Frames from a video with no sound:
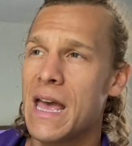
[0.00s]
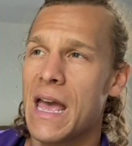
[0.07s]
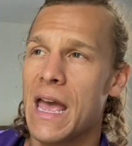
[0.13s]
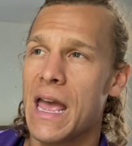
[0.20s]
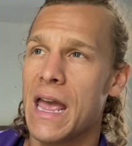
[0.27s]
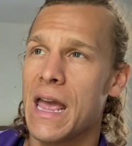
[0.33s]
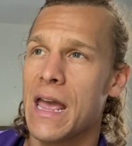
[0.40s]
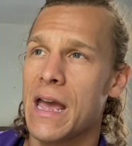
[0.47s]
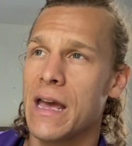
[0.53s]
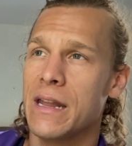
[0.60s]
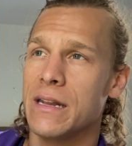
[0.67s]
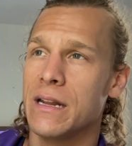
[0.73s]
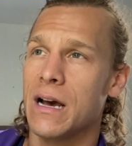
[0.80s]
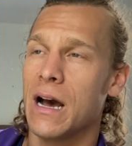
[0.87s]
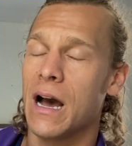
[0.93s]

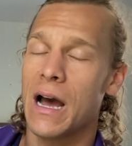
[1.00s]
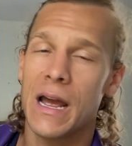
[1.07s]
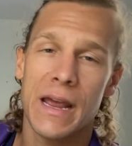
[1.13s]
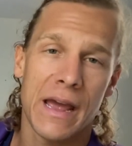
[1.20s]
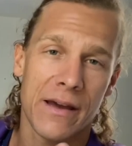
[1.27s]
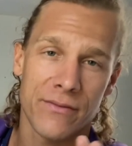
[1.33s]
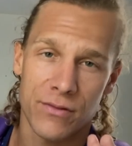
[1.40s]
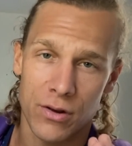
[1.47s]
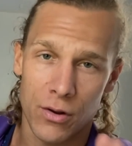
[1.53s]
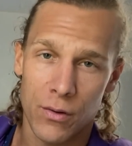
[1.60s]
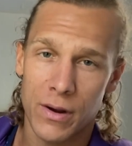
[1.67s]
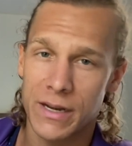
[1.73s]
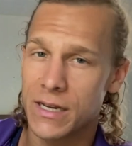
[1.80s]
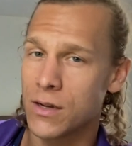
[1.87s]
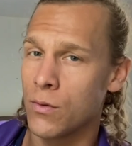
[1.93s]
and I have no
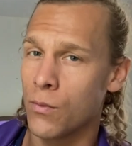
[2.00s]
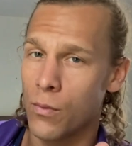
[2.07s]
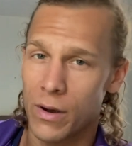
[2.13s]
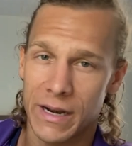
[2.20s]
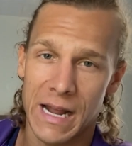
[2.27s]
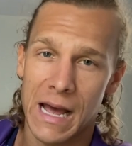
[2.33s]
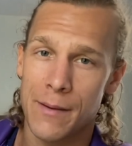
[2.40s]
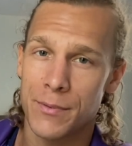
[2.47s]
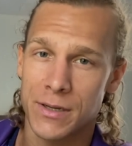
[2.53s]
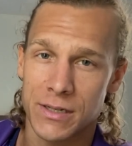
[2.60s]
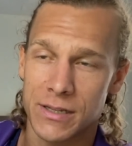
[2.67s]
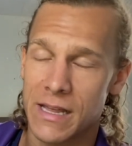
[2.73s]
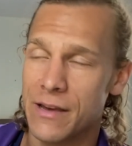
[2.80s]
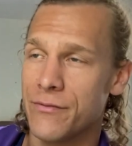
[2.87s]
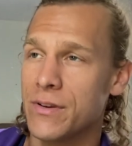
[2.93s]
idea what happened
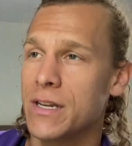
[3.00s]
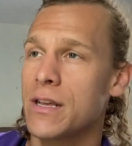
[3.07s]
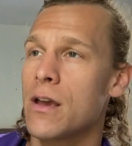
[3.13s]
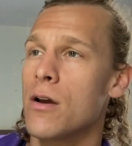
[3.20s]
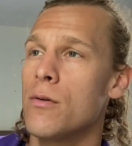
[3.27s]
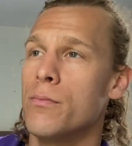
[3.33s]
to that video,